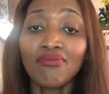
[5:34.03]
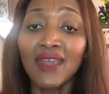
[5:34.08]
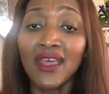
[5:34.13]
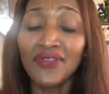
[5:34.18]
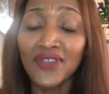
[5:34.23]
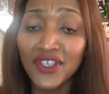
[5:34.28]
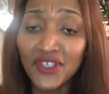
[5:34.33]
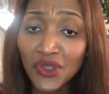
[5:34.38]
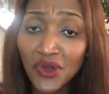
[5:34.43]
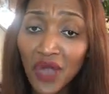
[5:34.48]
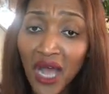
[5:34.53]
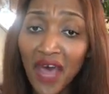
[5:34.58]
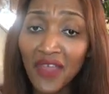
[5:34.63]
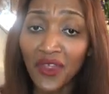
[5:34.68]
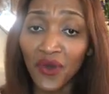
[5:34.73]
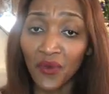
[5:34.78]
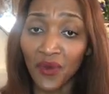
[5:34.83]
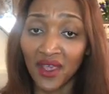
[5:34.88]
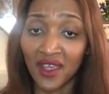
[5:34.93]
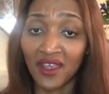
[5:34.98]
there's no other
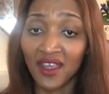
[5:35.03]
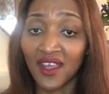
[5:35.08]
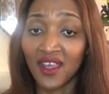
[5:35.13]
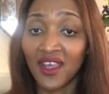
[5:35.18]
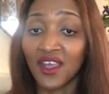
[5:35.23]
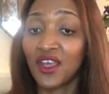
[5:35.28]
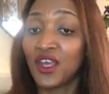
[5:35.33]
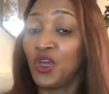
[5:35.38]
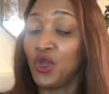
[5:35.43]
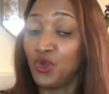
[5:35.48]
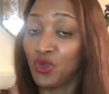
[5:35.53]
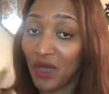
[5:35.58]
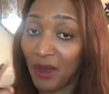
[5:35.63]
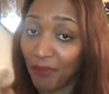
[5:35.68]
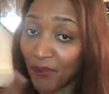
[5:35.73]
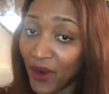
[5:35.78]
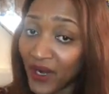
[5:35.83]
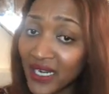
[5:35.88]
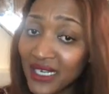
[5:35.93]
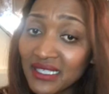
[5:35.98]
way. You
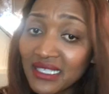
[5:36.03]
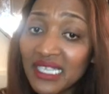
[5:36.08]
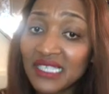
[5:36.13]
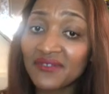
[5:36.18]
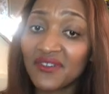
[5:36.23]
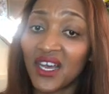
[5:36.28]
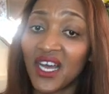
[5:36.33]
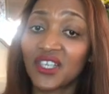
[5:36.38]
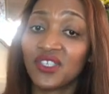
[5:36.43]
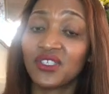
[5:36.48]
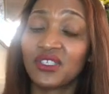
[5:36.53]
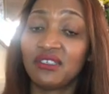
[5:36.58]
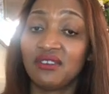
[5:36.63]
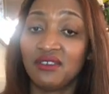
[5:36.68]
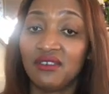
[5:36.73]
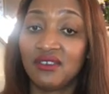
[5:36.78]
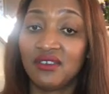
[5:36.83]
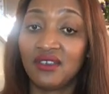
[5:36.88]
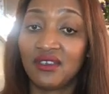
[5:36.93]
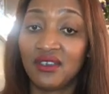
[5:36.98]
appoint a transfer attorney,
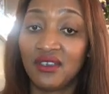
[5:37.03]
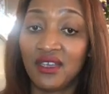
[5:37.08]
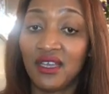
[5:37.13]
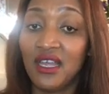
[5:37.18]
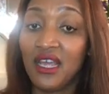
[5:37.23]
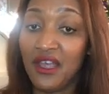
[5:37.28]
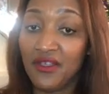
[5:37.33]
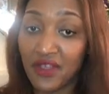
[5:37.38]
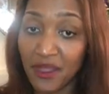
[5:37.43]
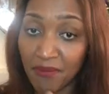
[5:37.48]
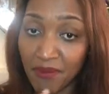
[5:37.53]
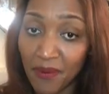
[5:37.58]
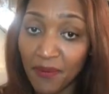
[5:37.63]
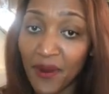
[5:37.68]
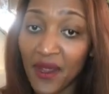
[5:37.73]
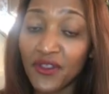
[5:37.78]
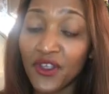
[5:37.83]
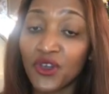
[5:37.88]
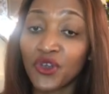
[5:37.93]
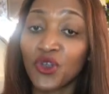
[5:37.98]
they
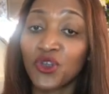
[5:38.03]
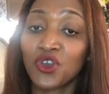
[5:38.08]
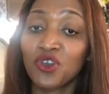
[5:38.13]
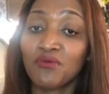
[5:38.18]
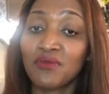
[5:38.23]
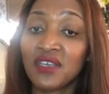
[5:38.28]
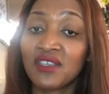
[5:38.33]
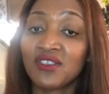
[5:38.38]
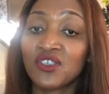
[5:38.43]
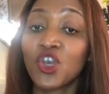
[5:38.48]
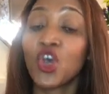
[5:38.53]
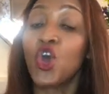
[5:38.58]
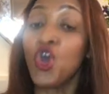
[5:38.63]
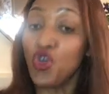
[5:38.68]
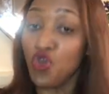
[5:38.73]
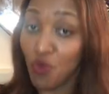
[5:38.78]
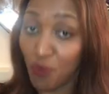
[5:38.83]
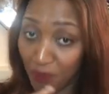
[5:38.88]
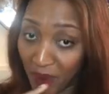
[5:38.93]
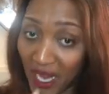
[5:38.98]
prepare the documents,
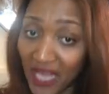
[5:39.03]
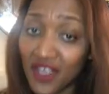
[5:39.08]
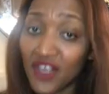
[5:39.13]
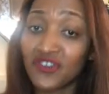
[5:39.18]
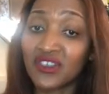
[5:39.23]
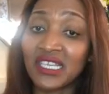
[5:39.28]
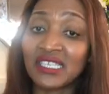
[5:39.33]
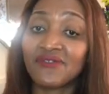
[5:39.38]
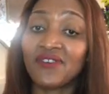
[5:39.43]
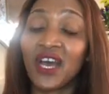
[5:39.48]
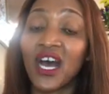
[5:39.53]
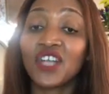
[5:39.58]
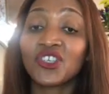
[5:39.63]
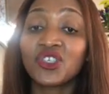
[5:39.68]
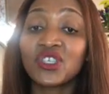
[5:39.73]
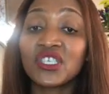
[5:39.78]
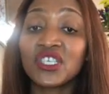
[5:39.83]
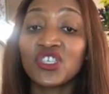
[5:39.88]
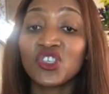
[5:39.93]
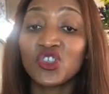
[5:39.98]
you pay the transfer
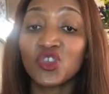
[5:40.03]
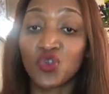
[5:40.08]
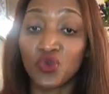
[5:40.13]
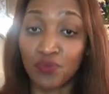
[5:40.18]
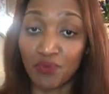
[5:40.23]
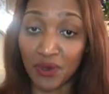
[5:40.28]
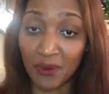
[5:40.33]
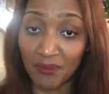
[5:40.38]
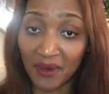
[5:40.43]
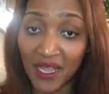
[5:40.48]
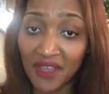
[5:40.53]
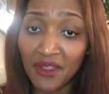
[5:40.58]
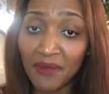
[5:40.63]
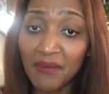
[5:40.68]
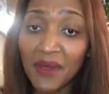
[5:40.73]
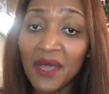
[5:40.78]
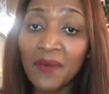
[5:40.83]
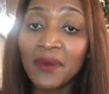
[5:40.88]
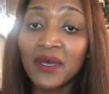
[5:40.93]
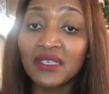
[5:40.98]
attorneys to prepare the
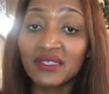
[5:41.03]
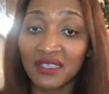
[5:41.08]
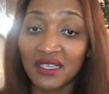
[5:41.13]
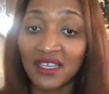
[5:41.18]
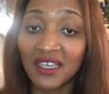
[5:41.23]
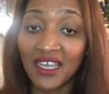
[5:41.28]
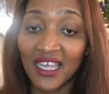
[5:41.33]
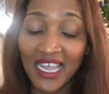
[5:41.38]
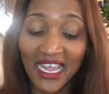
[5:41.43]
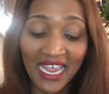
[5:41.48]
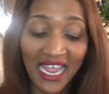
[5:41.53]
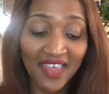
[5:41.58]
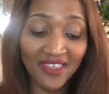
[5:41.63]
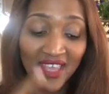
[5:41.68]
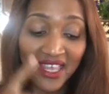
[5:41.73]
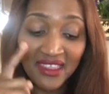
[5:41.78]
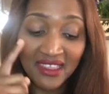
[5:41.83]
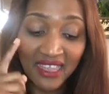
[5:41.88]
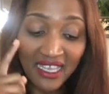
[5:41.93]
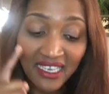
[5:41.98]
papers, and
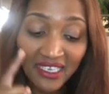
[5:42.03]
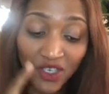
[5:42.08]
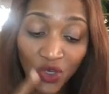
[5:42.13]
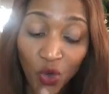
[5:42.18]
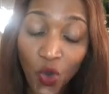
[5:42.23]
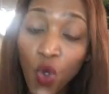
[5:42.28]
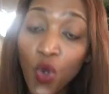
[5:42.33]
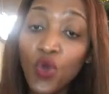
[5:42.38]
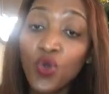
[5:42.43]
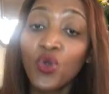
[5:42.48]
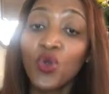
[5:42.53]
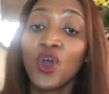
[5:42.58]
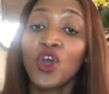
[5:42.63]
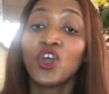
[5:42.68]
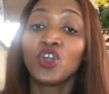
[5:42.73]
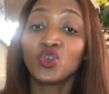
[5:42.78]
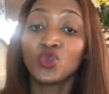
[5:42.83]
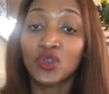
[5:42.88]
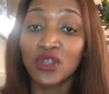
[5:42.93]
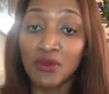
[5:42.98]
then they go
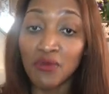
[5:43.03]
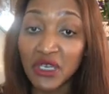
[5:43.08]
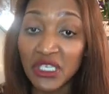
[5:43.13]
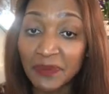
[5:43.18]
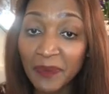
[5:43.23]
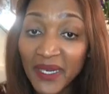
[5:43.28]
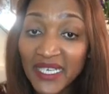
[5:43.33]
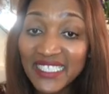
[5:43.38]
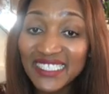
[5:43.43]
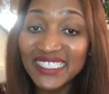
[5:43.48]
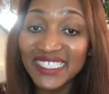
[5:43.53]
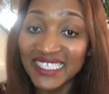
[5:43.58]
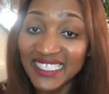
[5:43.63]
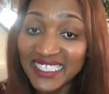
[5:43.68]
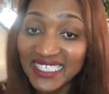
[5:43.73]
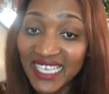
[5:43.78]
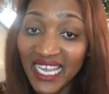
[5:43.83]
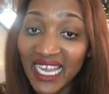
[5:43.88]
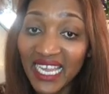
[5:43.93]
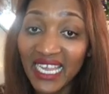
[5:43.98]
to the municipalities and
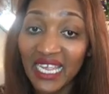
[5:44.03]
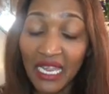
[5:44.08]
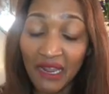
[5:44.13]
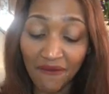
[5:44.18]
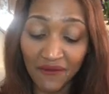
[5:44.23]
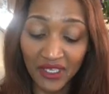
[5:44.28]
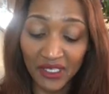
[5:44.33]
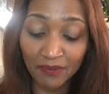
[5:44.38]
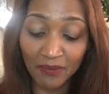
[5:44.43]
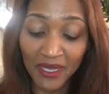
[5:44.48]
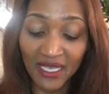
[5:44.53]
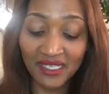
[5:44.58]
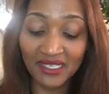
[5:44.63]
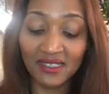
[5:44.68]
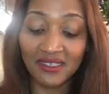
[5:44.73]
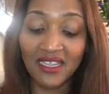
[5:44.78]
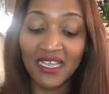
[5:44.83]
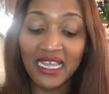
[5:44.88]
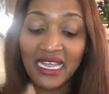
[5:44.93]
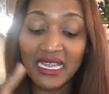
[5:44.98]
check if this person,
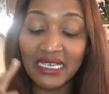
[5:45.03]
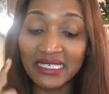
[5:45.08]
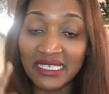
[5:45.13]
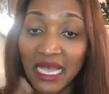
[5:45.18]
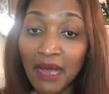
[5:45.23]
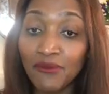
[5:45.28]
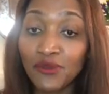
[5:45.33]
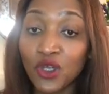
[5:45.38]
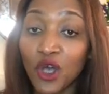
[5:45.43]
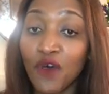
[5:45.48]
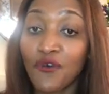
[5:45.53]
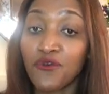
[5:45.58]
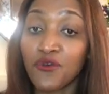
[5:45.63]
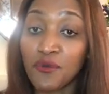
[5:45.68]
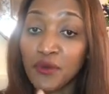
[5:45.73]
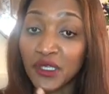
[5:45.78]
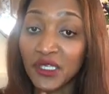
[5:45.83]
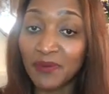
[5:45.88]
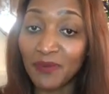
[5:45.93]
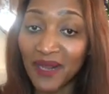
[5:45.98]
in terms of
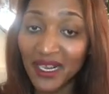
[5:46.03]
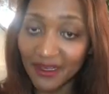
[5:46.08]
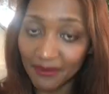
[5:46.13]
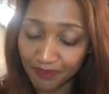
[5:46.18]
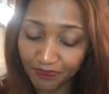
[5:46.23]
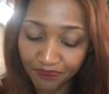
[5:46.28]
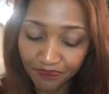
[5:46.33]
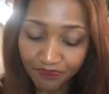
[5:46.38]
municipal